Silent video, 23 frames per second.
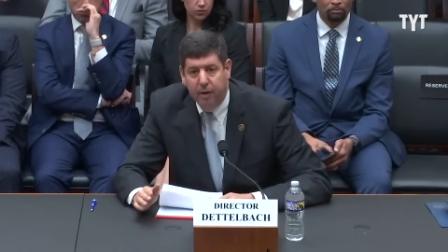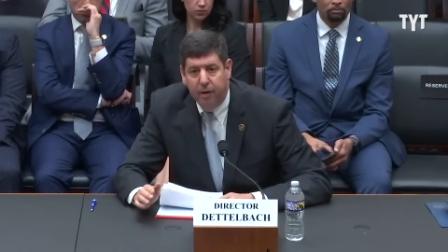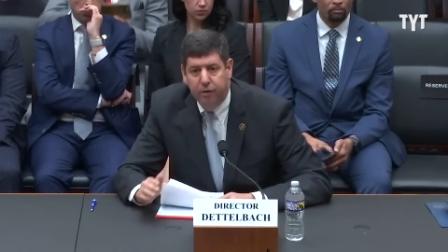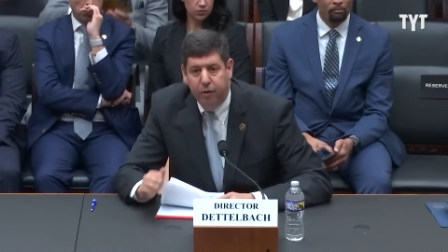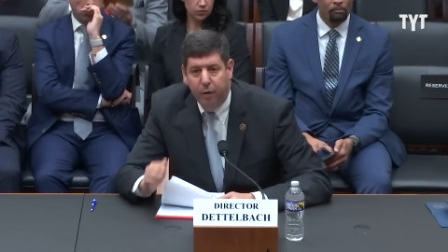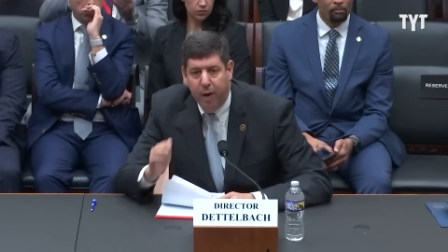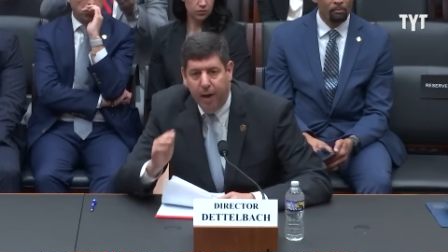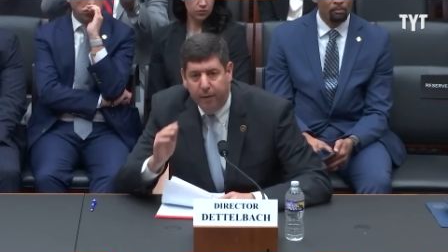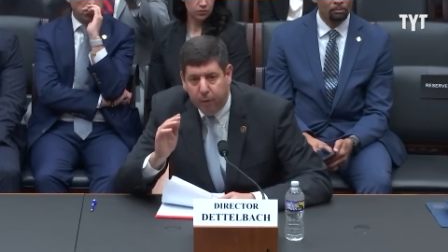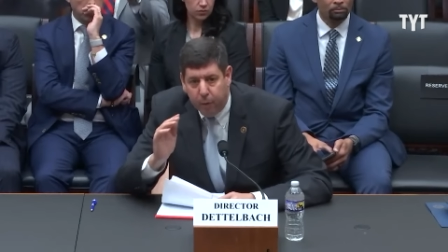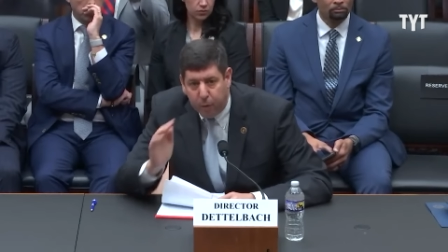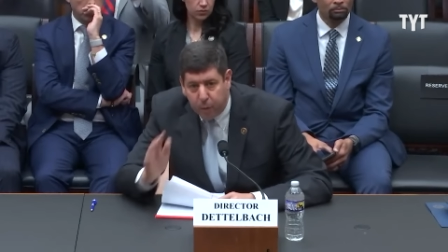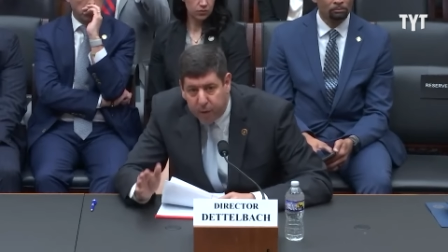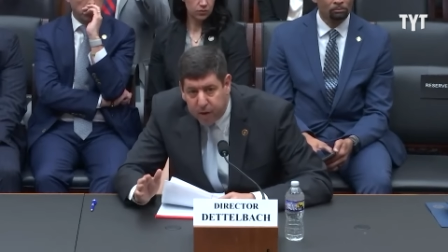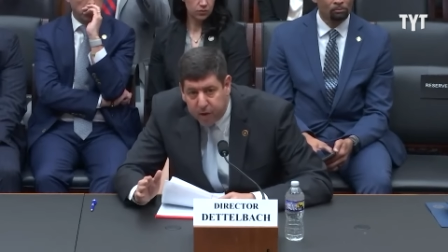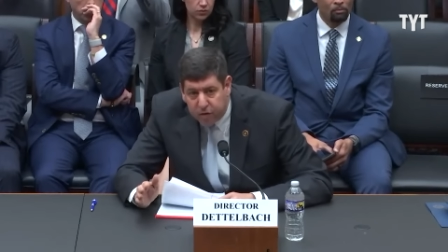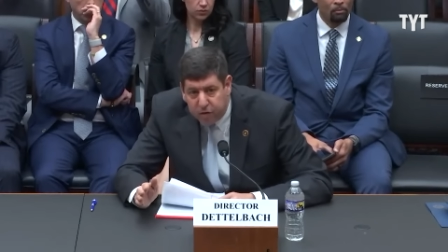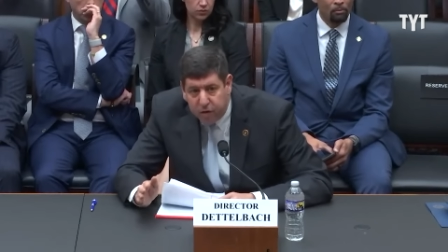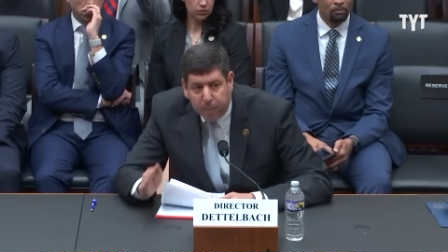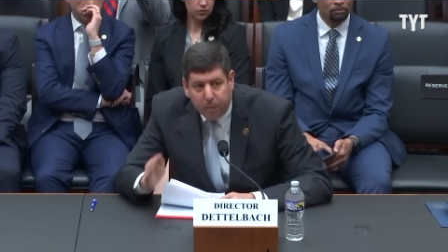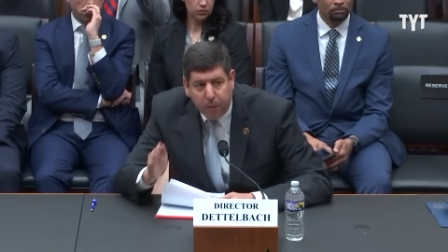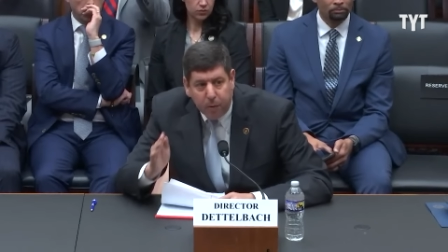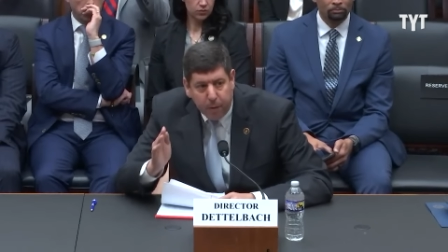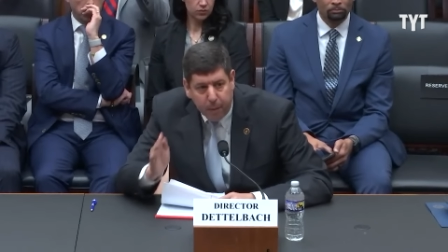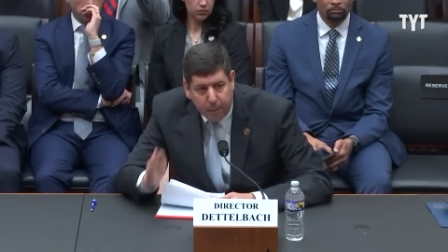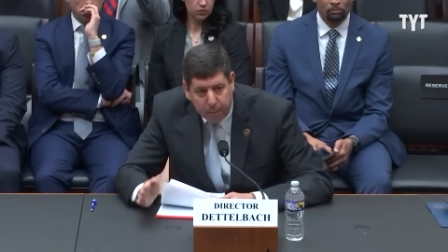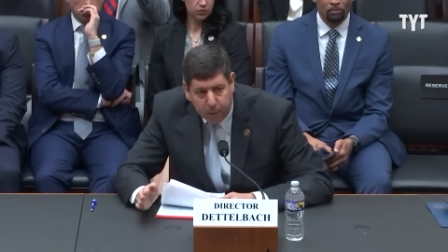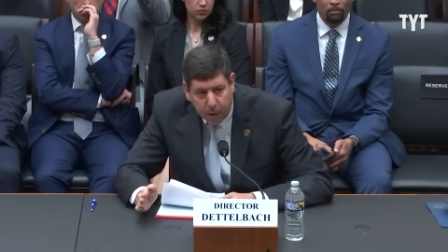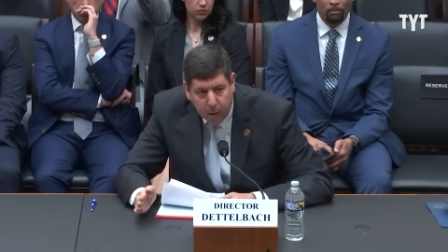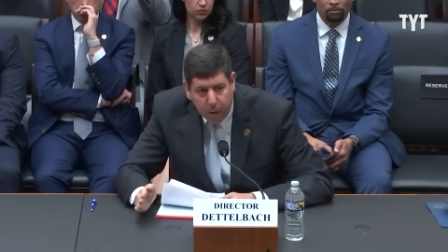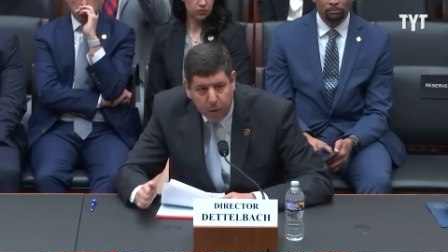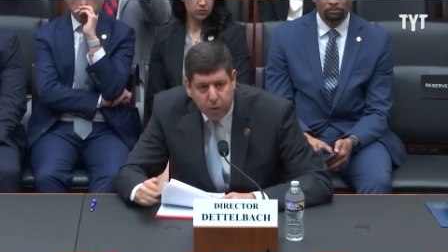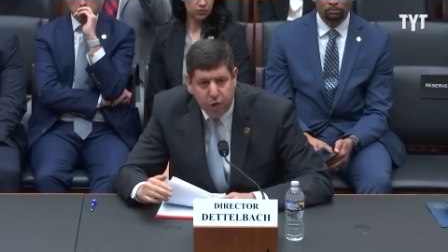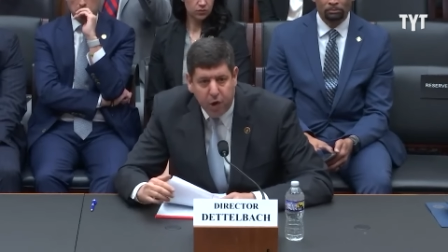unless you have a reasonable
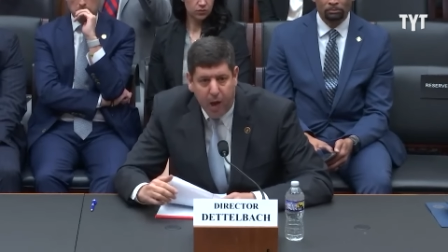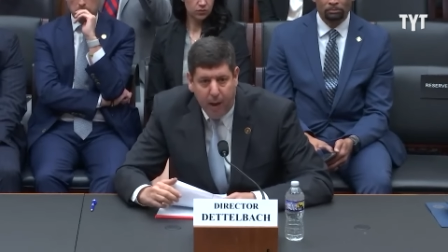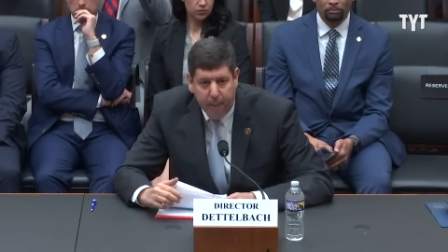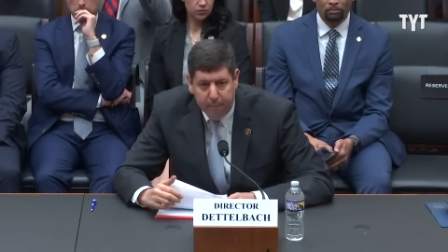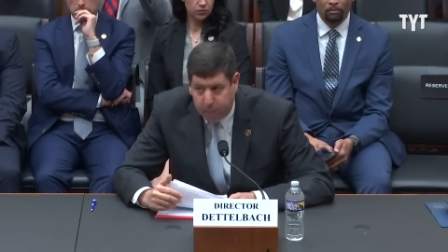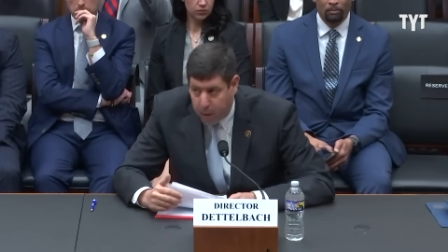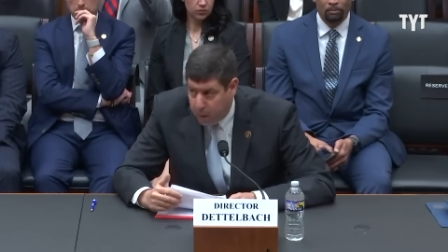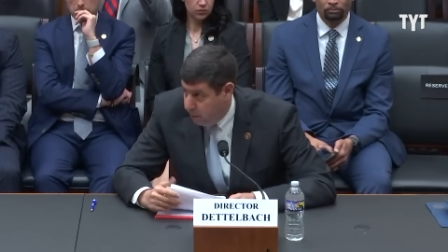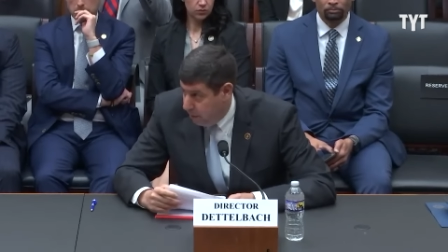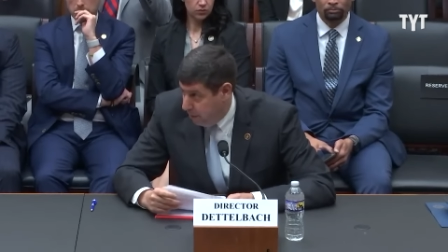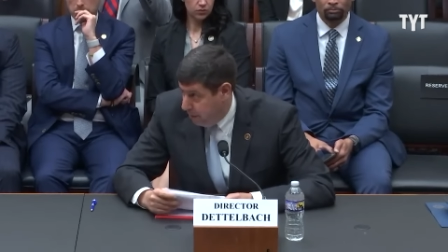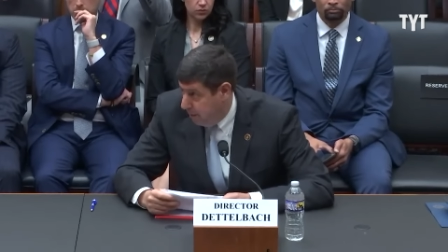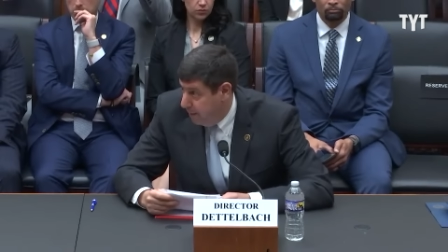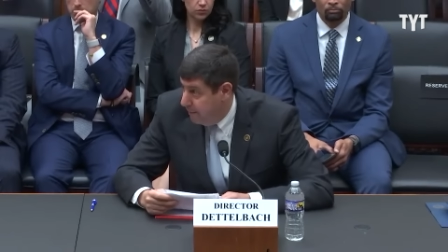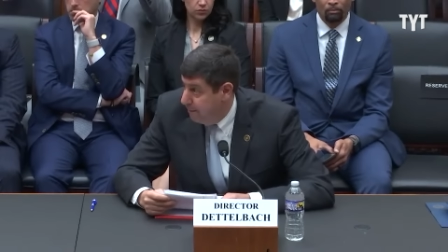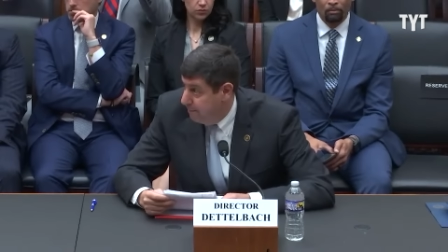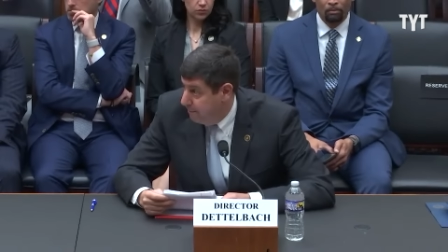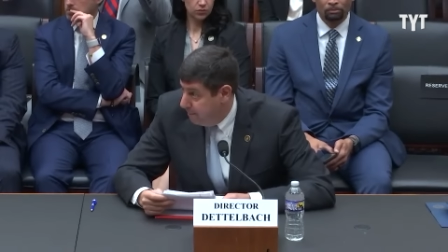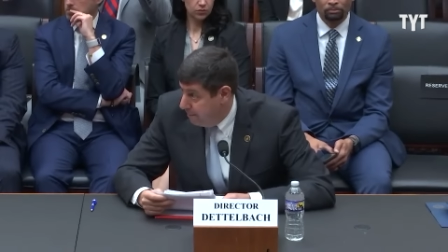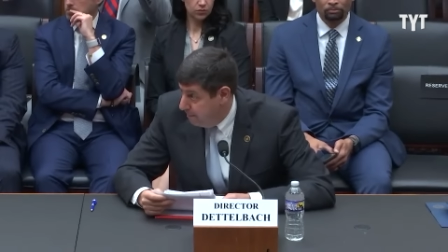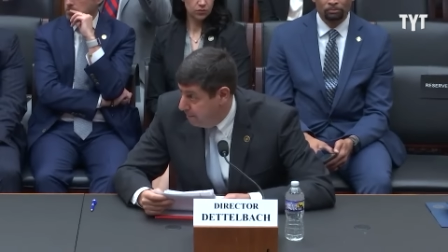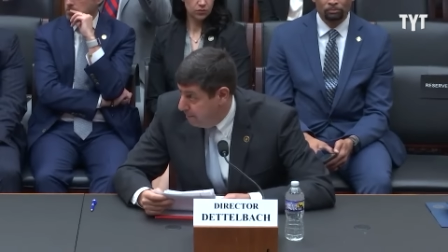approach on both.